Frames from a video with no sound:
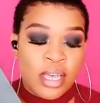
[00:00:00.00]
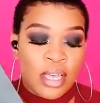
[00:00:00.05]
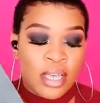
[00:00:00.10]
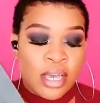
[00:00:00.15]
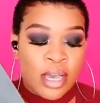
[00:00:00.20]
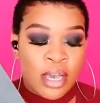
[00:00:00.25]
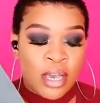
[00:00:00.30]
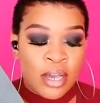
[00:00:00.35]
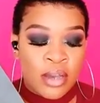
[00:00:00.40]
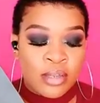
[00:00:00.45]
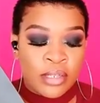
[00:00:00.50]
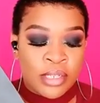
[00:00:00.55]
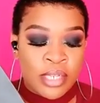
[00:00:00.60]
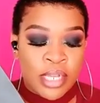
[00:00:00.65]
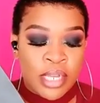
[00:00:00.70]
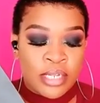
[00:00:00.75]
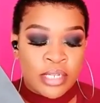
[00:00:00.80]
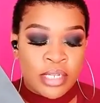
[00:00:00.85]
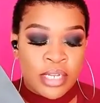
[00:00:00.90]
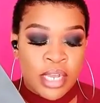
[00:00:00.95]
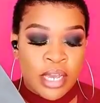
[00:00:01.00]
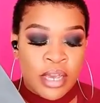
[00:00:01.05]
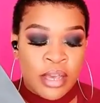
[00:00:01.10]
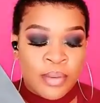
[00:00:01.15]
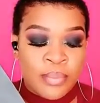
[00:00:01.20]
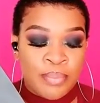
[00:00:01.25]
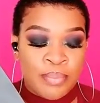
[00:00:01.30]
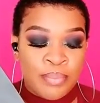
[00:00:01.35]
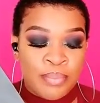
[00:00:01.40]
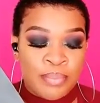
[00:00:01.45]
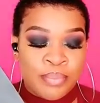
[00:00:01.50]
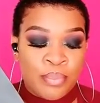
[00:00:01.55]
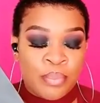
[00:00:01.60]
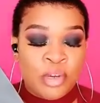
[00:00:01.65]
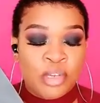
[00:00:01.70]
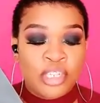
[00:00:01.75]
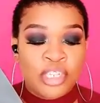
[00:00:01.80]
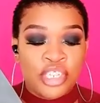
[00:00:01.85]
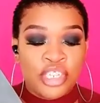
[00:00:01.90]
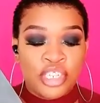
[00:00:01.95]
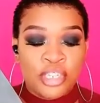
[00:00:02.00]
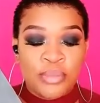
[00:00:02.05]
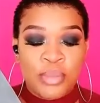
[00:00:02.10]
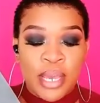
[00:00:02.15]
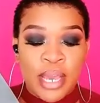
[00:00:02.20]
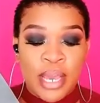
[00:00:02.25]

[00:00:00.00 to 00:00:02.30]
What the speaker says: was that most shimmer